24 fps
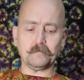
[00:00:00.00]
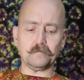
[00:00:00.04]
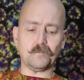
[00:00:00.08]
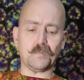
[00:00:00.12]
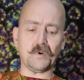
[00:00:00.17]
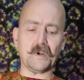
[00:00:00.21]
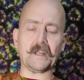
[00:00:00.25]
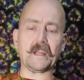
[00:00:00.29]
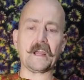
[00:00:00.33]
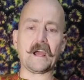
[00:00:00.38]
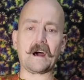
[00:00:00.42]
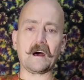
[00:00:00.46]

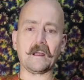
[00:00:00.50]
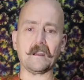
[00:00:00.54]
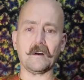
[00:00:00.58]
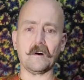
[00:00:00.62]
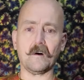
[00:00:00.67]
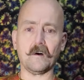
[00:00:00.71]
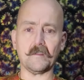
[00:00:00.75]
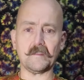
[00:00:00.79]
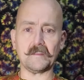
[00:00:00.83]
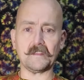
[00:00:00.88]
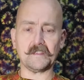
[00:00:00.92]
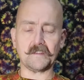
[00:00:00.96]
bring out
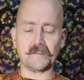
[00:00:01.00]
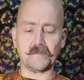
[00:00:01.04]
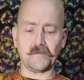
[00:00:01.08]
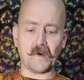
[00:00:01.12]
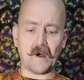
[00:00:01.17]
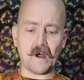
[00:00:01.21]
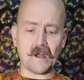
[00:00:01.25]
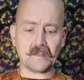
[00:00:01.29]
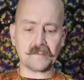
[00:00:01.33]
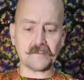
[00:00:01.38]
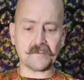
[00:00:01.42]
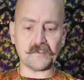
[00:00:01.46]
all these
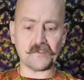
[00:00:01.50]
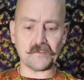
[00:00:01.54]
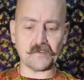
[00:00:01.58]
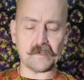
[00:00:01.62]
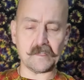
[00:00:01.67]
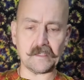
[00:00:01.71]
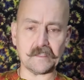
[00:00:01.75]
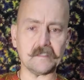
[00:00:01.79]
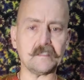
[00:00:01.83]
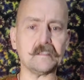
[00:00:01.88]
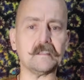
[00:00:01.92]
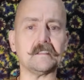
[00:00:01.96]
fine
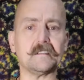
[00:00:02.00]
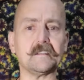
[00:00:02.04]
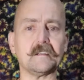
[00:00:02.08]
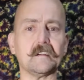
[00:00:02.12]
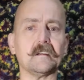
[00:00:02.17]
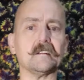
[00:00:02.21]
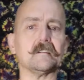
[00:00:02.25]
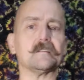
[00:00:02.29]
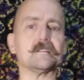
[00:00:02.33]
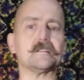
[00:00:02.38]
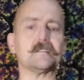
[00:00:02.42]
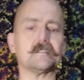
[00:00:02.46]
string
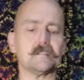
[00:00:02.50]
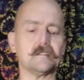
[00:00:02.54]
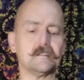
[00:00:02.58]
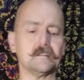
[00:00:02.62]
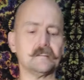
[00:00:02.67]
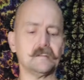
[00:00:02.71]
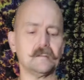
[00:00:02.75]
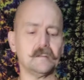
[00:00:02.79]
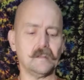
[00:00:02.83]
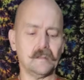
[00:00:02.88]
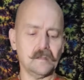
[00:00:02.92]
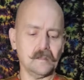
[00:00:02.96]
details.
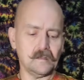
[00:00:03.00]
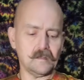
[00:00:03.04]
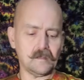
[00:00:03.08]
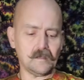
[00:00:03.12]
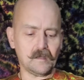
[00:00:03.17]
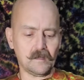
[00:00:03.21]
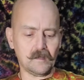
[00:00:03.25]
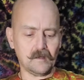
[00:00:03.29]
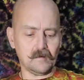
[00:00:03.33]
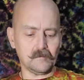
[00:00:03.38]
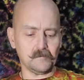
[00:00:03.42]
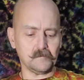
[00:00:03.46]

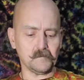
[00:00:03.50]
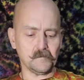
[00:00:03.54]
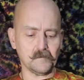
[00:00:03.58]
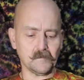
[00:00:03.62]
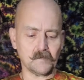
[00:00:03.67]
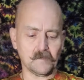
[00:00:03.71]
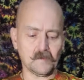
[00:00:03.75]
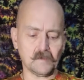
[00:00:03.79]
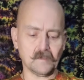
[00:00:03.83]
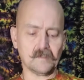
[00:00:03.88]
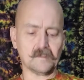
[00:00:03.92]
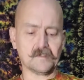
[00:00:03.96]

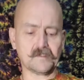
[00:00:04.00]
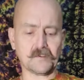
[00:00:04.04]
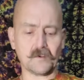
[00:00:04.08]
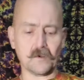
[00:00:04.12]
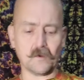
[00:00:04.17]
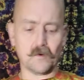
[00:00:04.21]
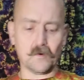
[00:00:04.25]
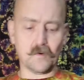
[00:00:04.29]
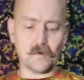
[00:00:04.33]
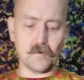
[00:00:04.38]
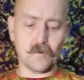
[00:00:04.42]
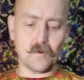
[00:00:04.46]

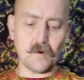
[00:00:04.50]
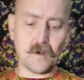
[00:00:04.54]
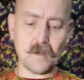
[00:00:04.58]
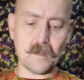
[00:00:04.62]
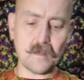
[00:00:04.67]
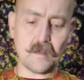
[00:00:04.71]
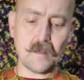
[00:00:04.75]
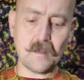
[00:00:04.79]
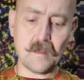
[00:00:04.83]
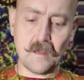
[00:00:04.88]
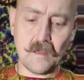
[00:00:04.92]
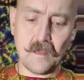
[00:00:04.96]
So
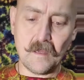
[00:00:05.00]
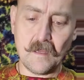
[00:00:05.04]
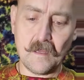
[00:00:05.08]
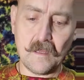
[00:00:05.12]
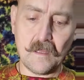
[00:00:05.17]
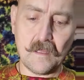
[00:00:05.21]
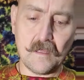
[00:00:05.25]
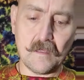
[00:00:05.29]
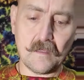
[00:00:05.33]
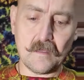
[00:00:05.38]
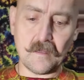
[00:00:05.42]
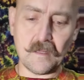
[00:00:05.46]

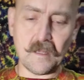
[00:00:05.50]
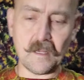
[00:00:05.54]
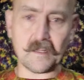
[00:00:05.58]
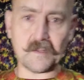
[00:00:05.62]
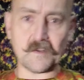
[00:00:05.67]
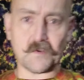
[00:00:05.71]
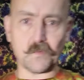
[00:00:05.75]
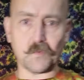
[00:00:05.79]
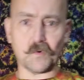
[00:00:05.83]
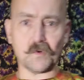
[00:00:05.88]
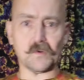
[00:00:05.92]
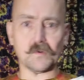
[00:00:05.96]

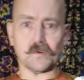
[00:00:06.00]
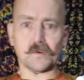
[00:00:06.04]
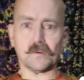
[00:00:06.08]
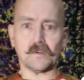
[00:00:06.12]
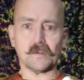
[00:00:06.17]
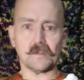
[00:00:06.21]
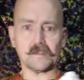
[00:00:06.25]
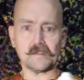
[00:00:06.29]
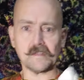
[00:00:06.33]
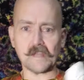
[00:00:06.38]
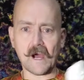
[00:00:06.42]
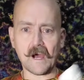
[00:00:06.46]
next we'll
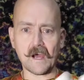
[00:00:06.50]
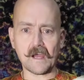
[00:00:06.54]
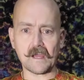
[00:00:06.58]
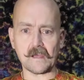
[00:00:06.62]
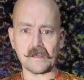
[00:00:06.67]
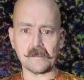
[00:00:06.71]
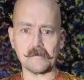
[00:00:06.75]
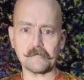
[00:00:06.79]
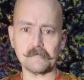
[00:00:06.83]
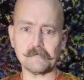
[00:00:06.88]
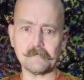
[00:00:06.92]
dye it.